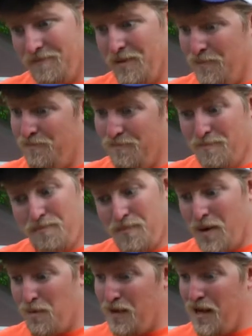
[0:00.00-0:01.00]
you
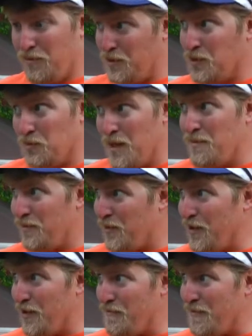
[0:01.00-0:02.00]
better be able to swim if
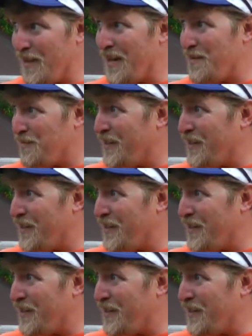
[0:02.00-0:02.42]
you're going with them.